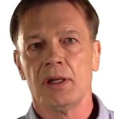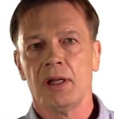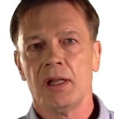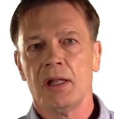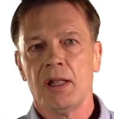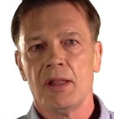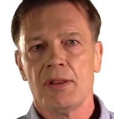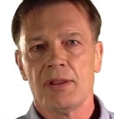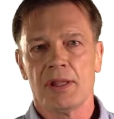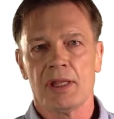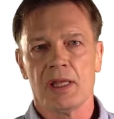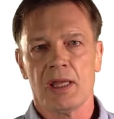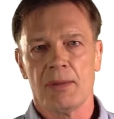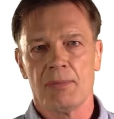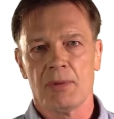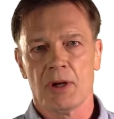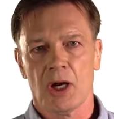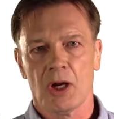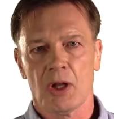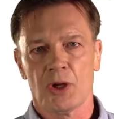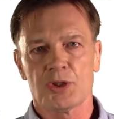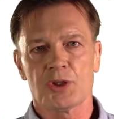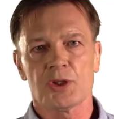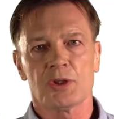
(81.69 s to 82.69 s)
the
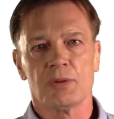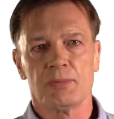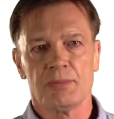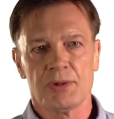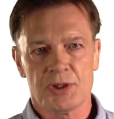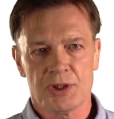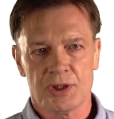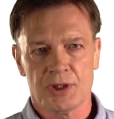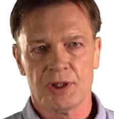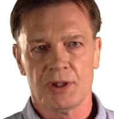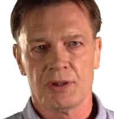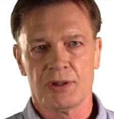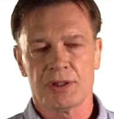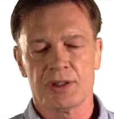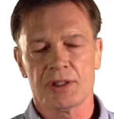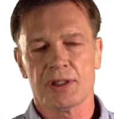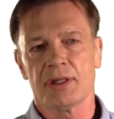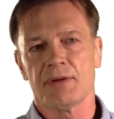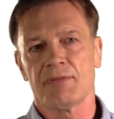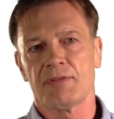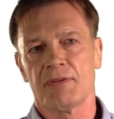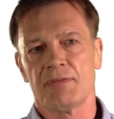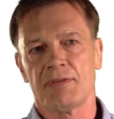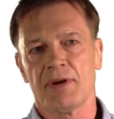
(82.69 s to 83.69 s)
immunological maturity of the
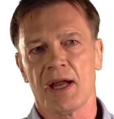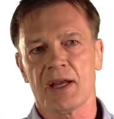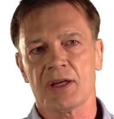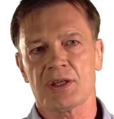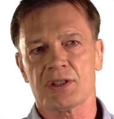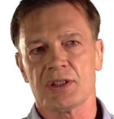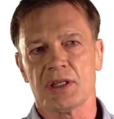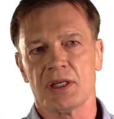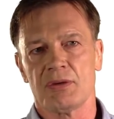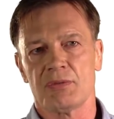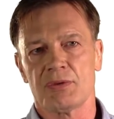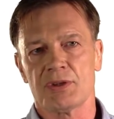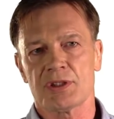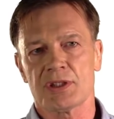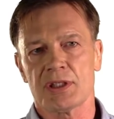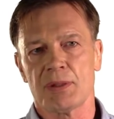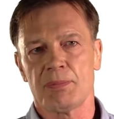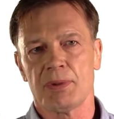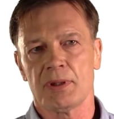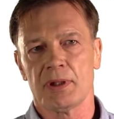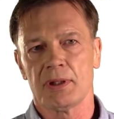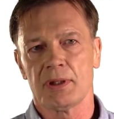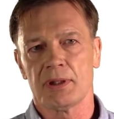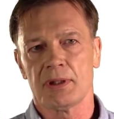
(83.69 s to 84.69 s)
vaccine
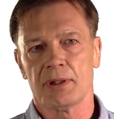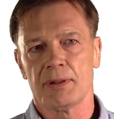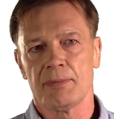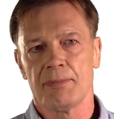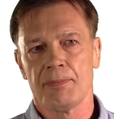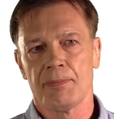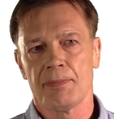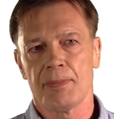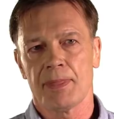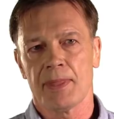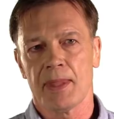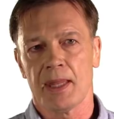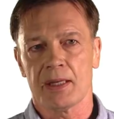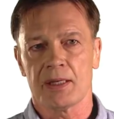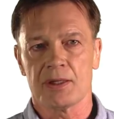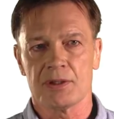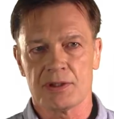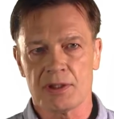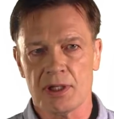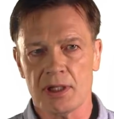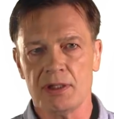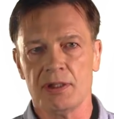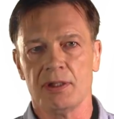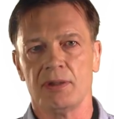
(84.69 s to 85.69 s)
recipient. They
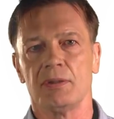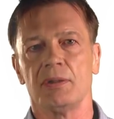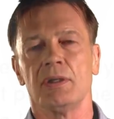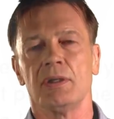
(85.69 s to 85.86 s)
continue,